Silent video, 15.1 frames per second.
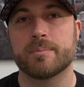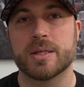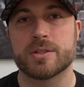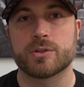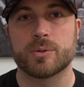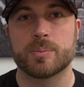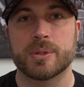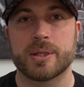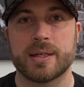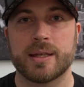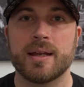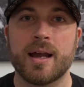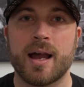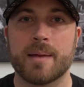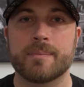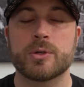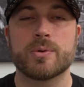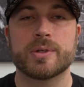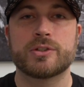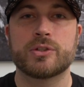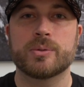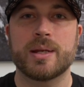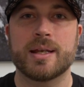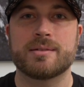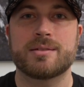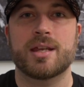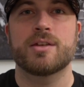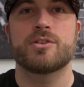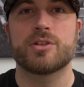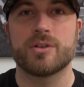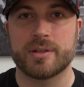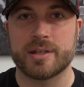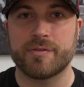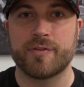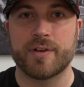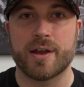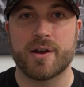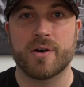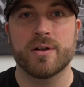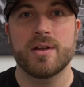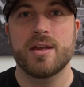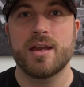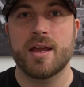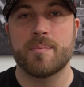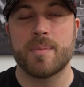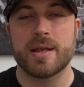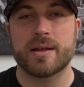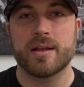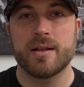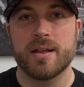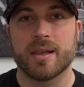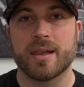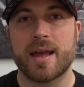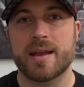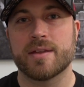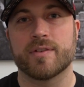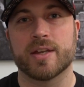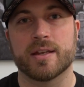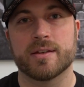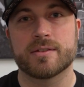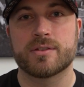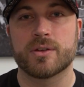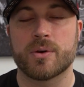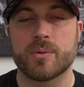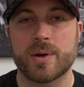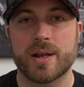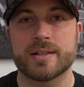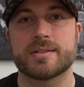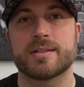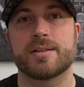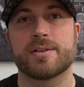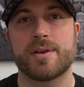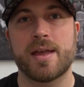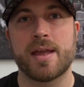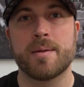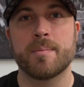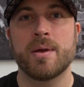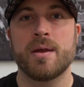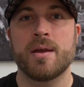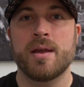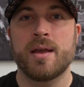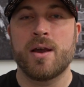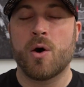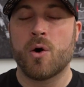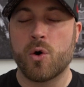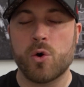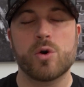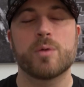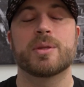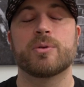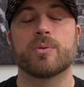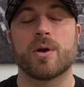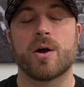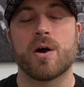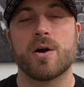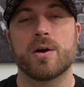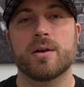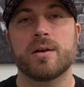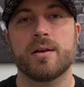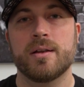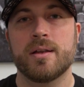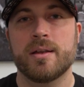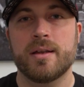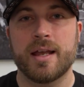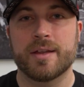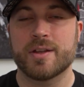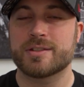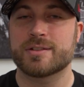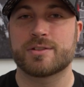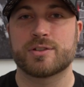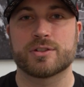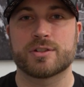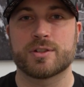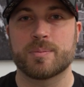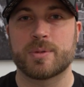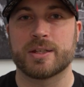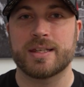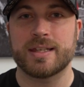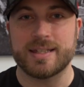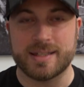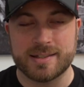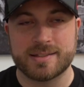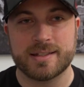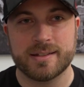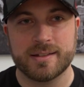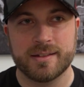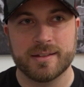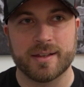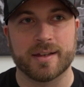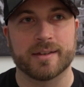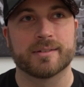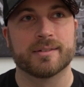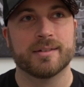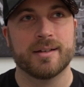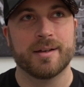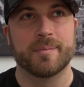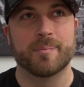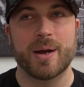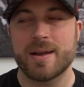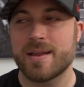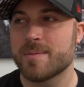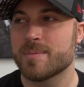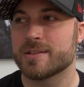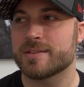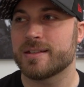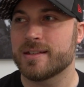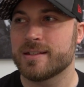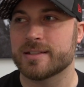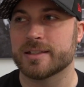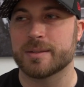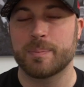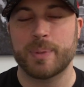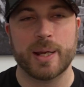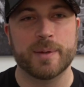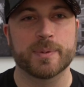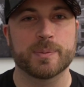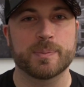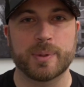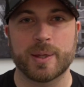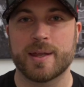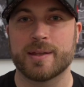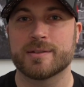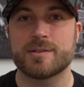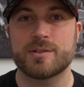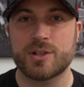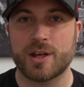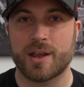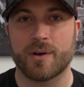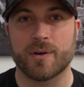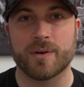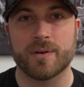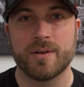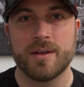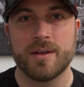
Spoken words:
miserably, I'm going to intentionally fail and make light of it. So when I say your name horribly wrong, unless it's just something easy, like my name is easy, Paper Planes Channel.